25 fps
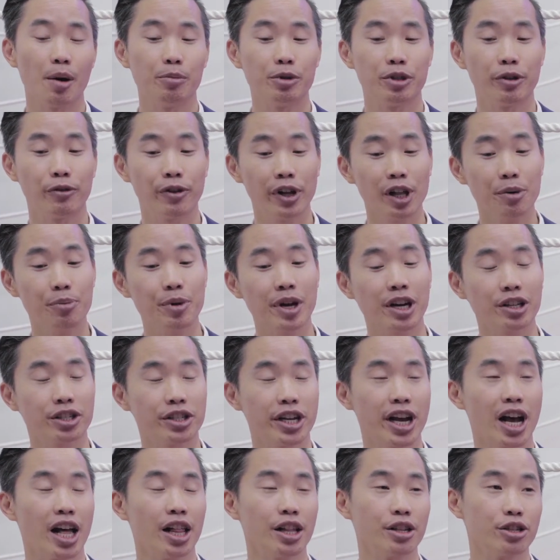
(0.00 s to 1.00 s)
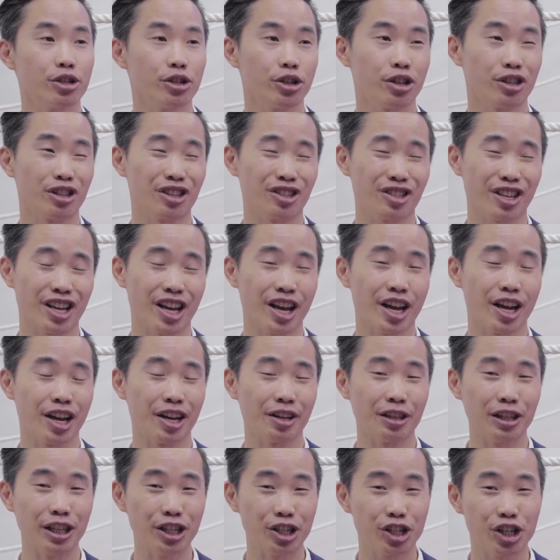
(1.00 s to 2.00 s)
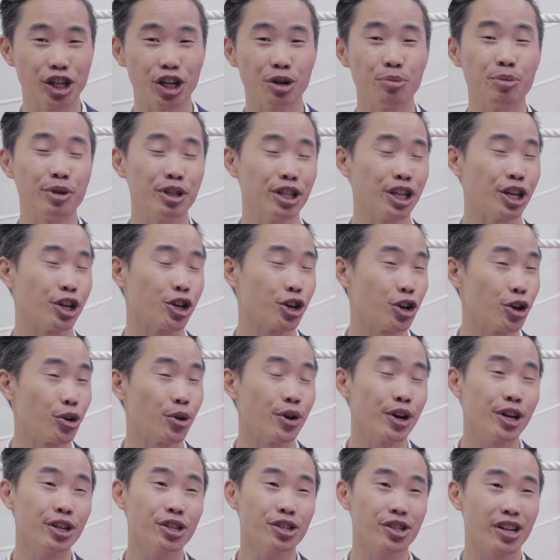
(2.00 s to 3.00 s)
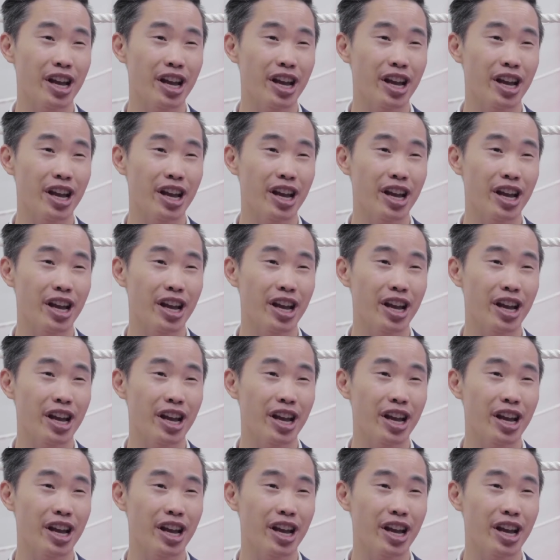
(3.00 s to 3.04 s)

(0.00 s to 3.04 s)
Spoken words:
Developing our talent so that they're legitimately curious,